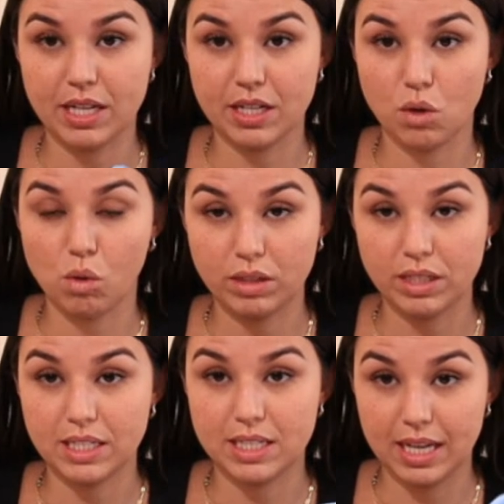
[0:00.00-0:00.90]
holding
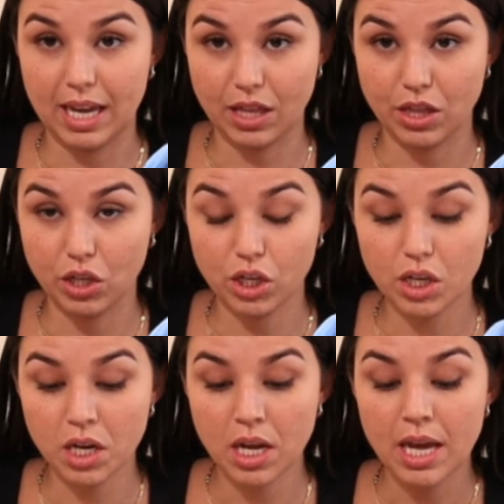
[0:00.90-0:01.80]
together.
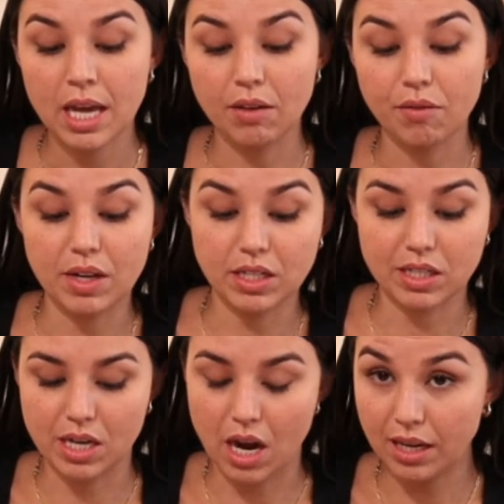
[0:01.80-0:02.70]
If it is
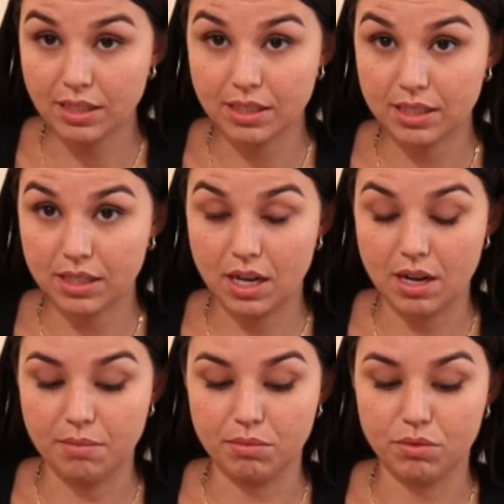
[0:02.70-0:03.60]
not,
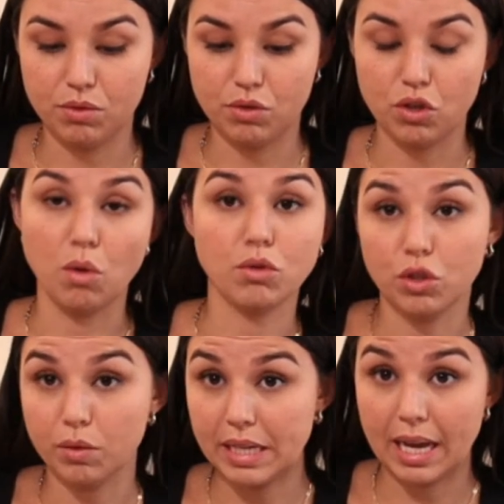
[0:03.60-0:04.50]
don't do it
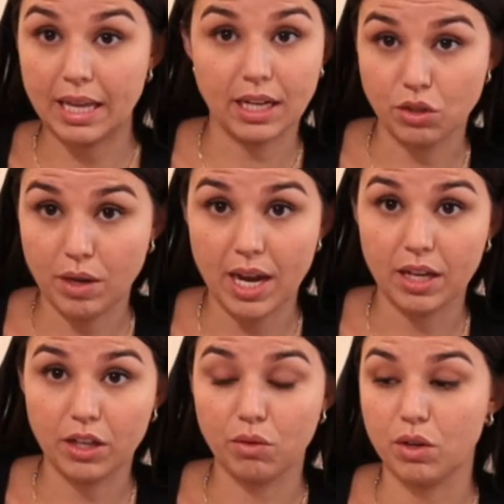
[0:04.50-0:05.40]
yet. That's okay.
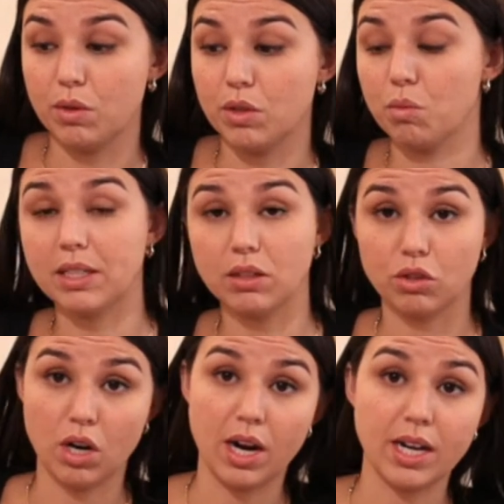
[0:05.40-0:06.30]
You can always wait till it
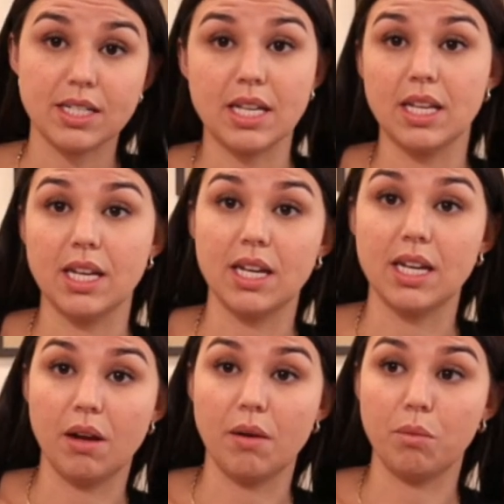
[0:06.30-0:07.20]
dries, and then
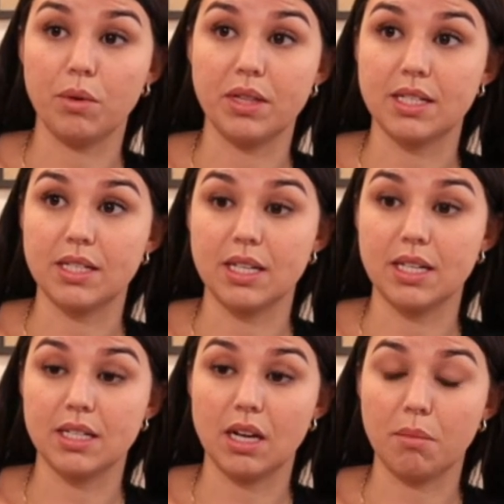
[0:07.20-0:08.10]
when this is
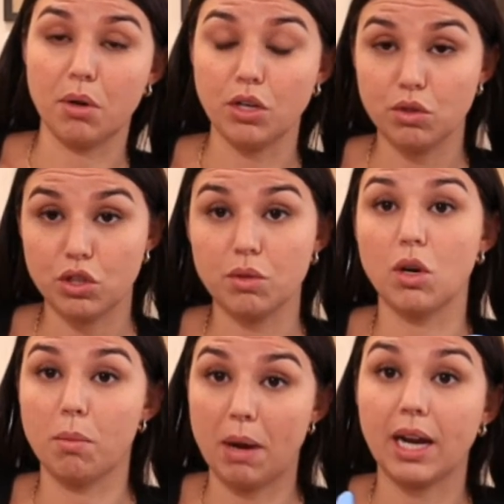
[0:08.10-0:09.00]
up on YouTube, go
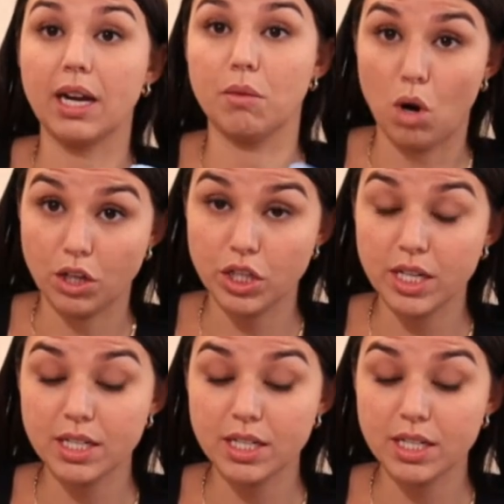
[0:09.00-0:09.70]
back and watch it.